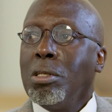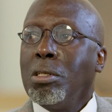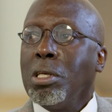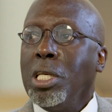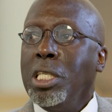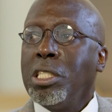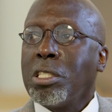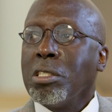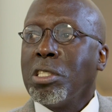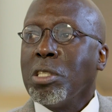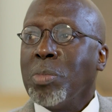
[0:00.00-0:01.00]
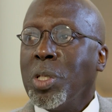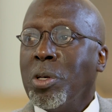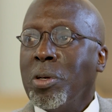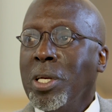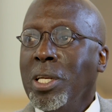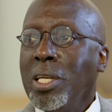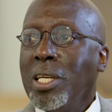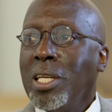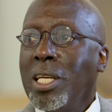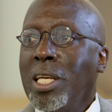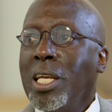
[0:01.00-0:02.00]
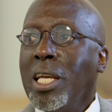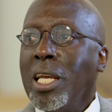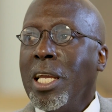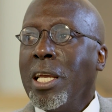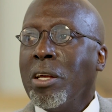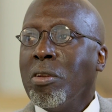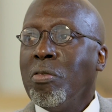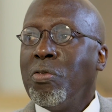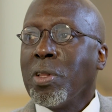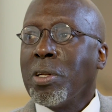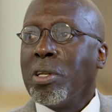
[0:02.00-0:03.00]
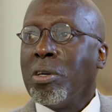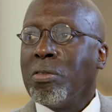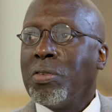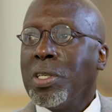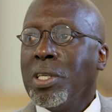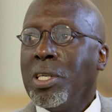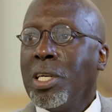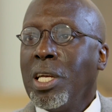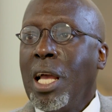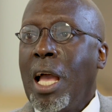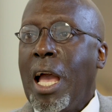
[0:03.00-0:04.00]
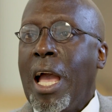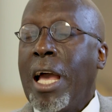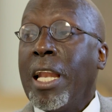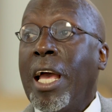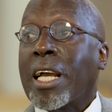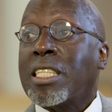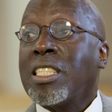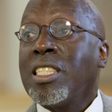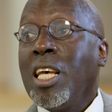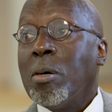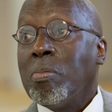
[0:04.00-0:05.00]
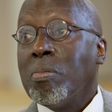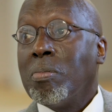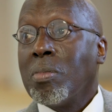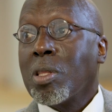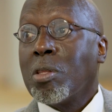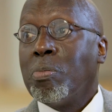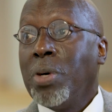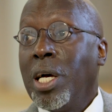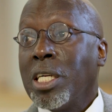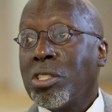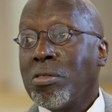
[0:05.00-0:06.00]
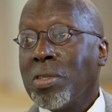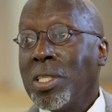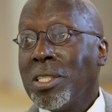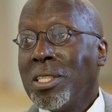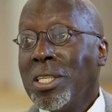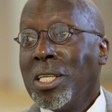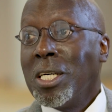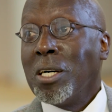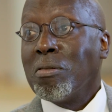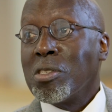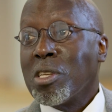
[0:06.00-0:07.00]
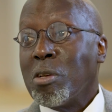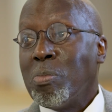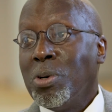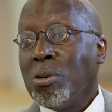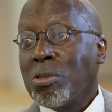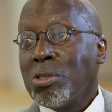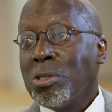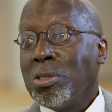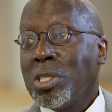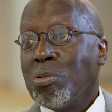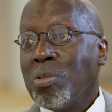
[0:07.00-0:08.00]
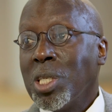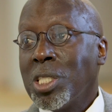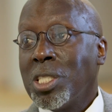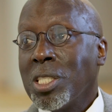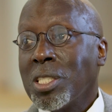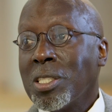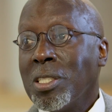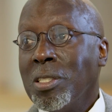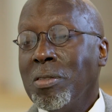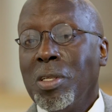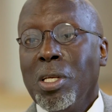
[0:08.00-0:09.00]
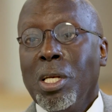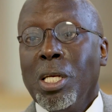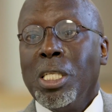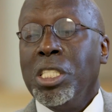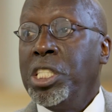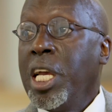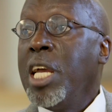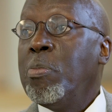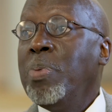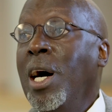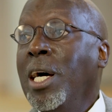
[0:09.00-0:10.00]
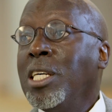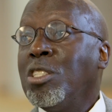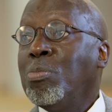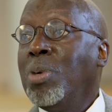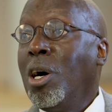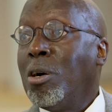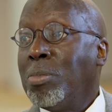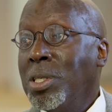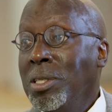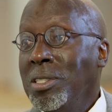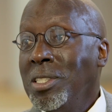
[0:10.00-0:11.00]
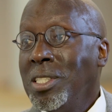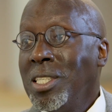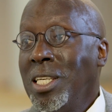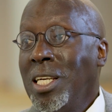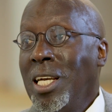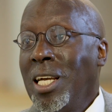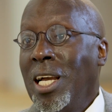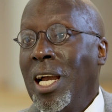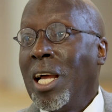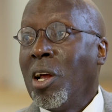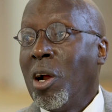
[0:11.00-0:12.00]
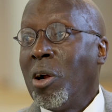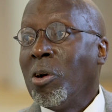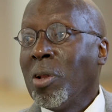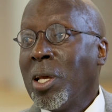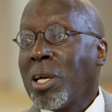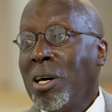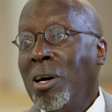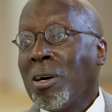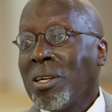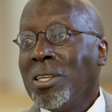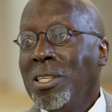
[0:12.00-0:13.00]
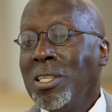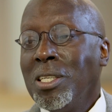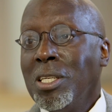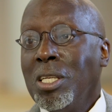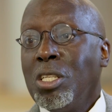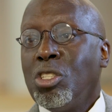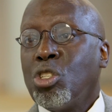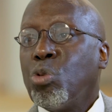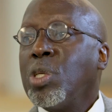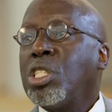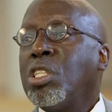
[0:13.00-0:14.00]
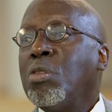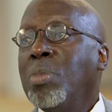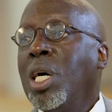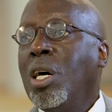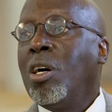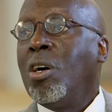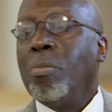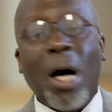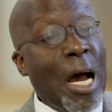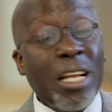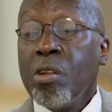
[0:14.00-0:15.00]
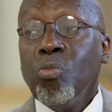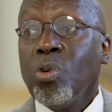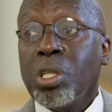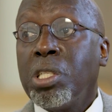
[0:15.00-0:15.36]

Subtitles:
to Eastern Seminary in Philadelphia and accept the pastorate of the St. Paul Church in Westchester. Wow. J. Pius Barber and Harold A. Carter twisted my arm. I didn't want to